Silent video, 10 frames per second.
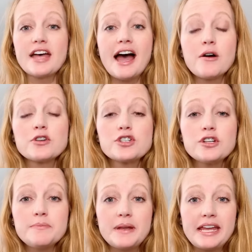The house
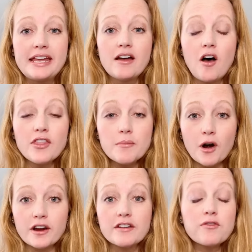should be on the
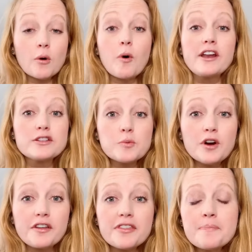market for what it's
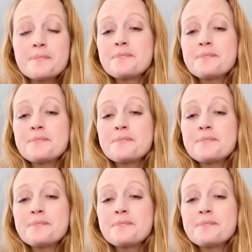worth